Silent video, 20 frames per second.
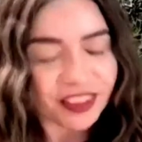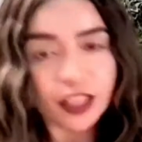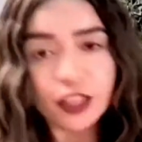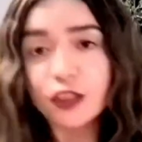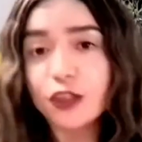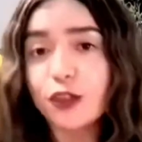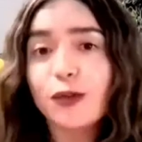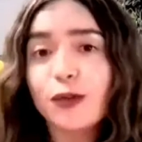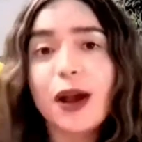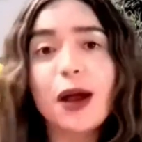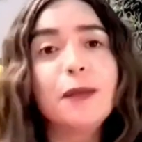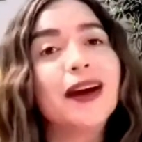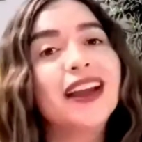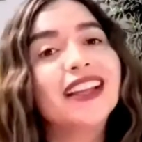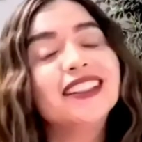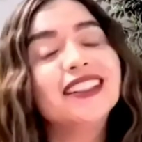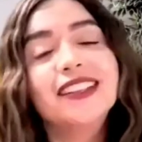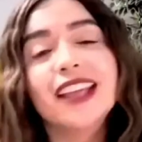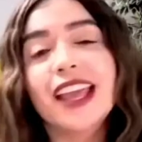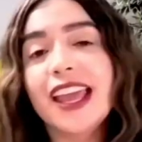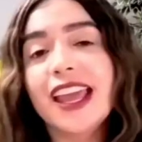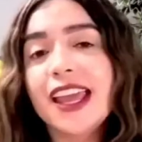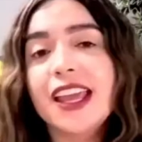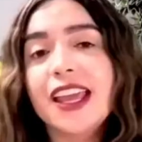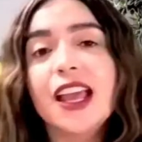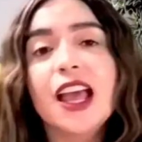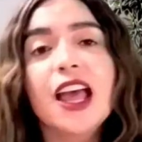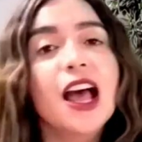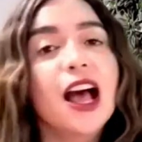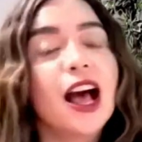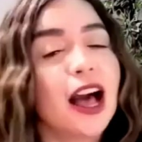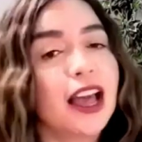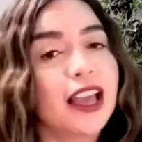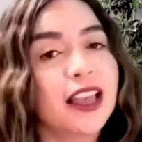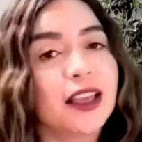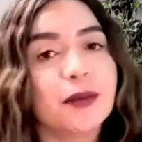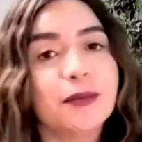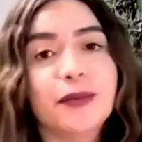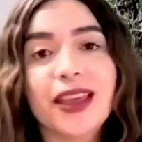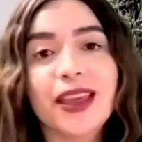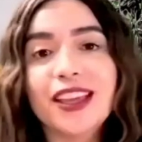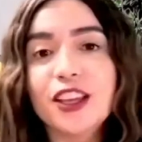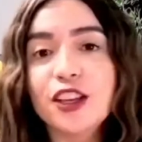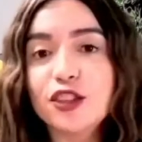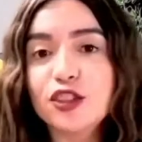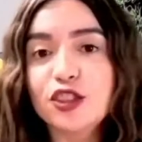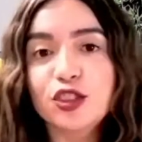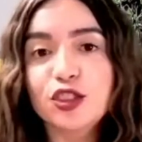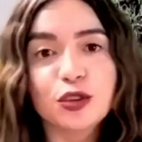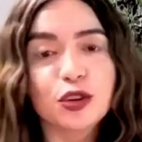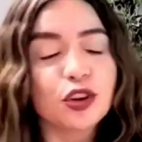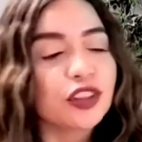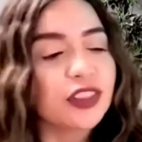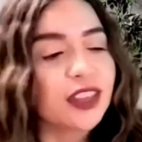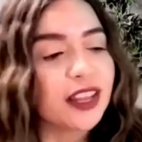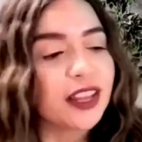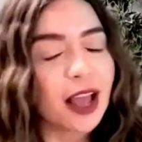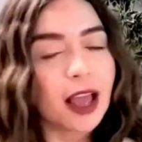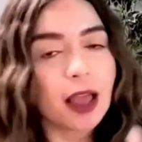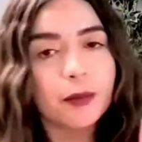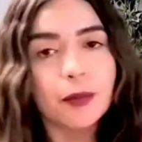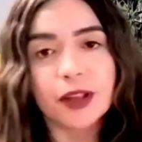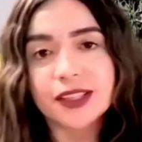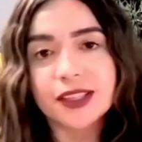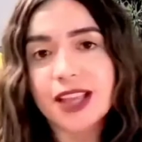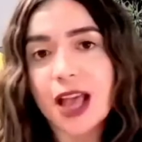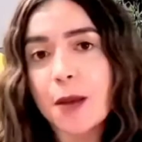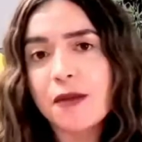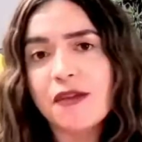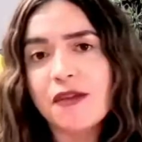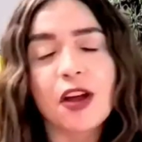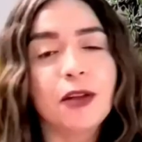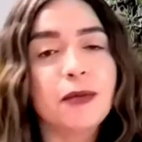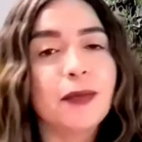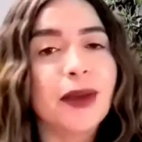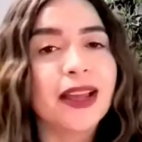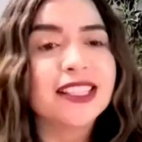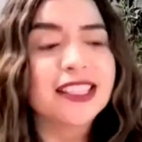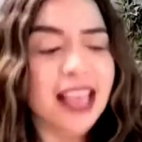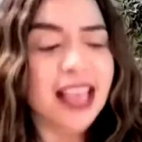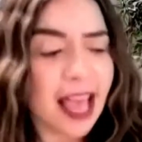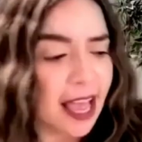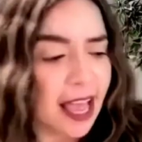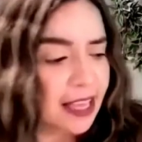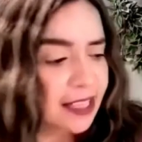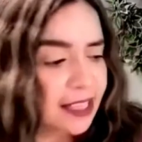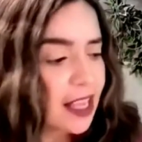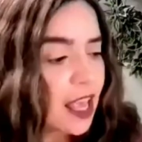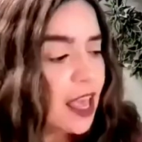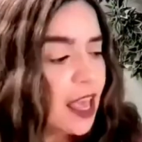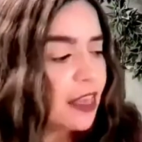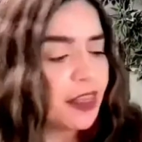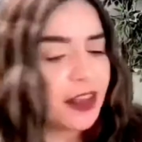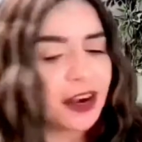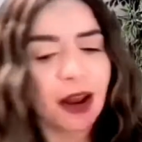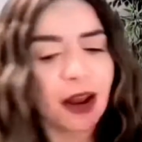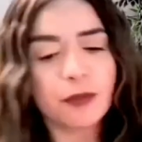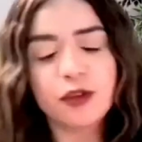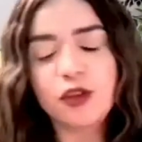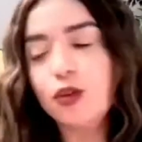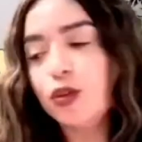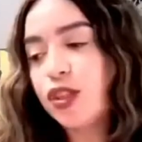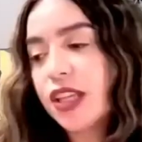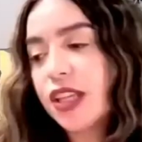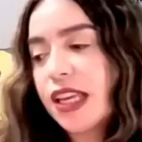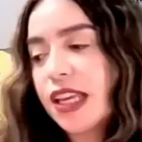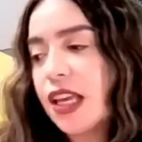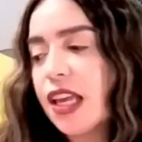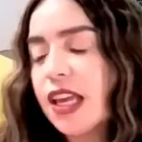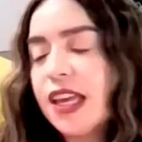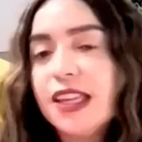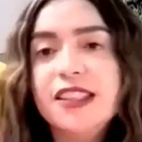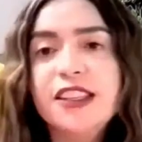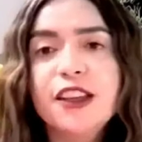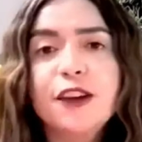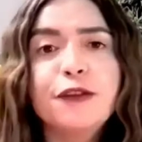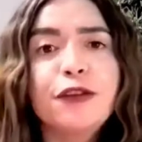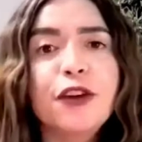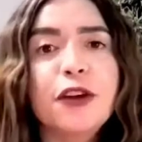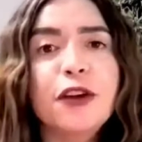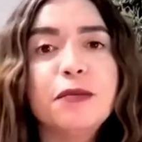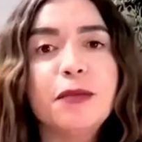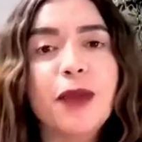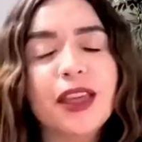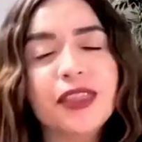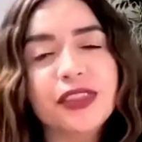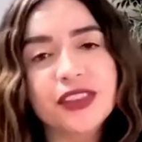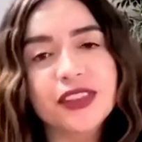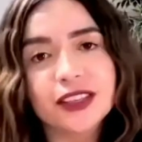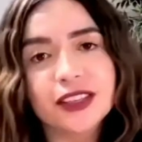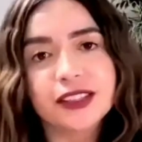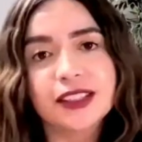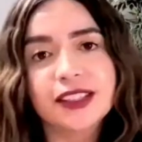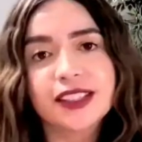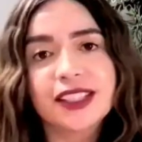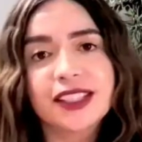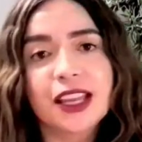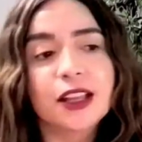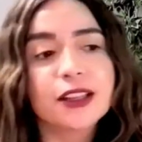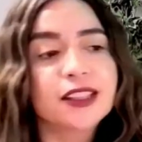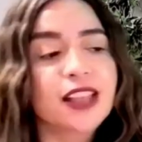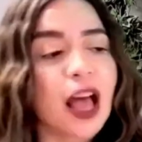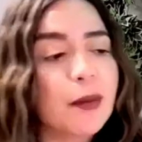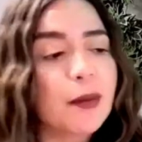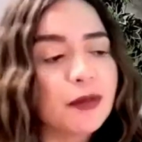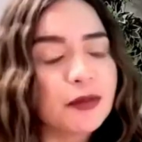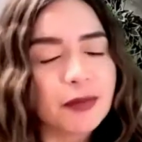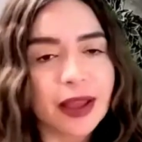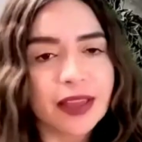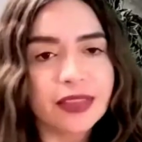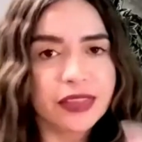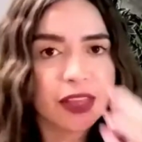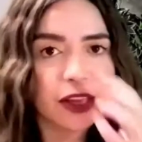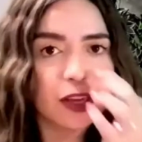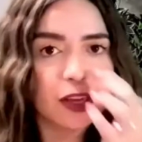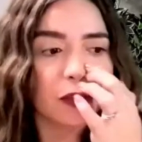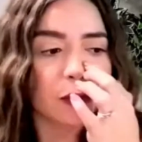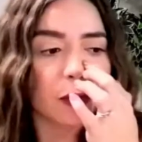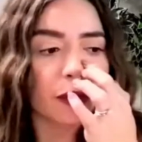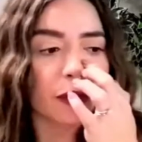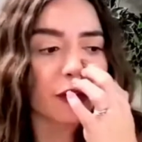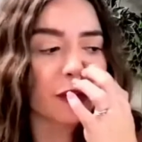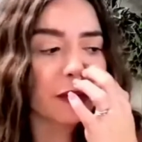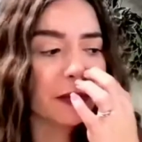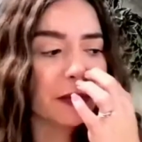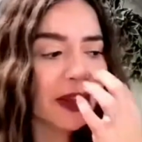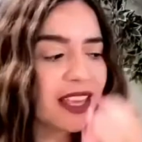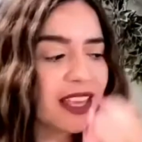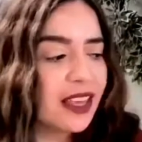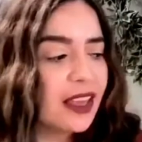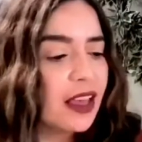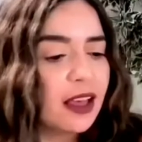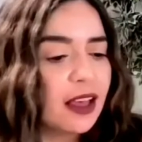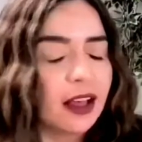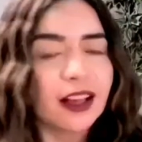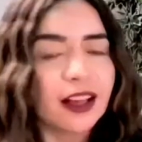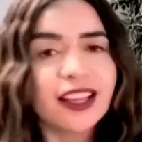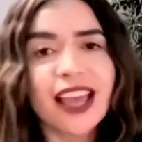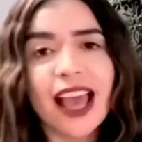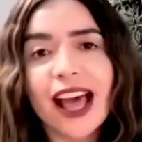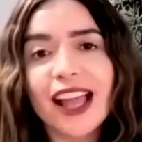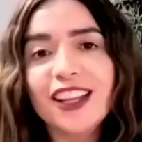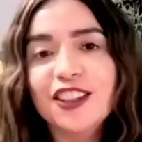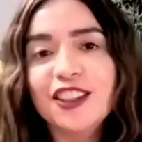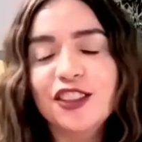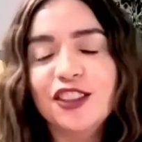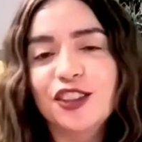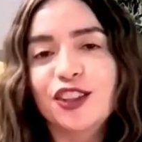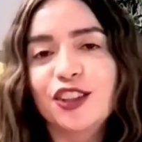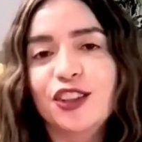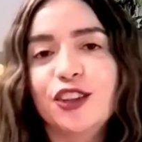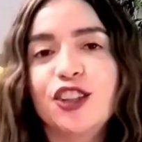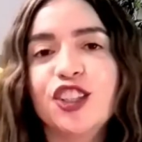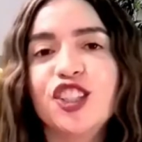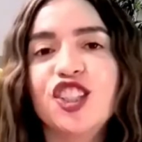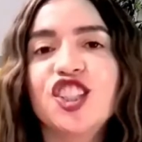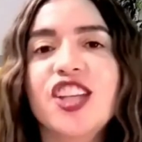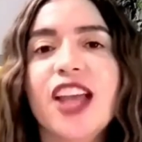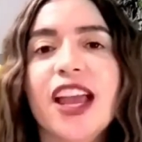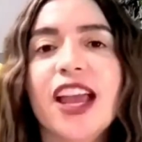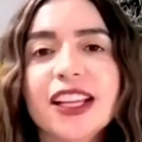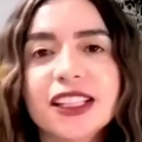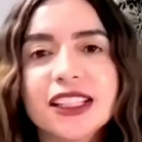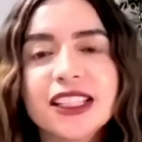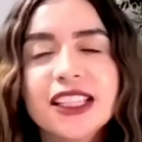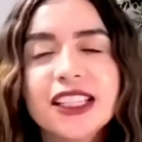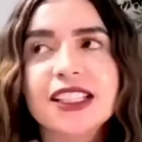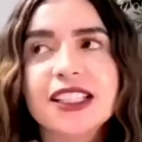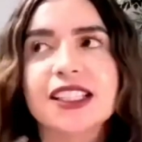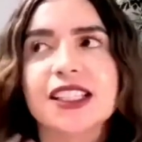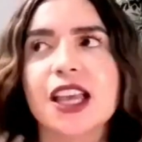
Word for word: Throughout my day, I am making sure that I'm on top of all of my tasks, that I'm using different methods to stay on top of my things, whether it be a calendar or a checklist,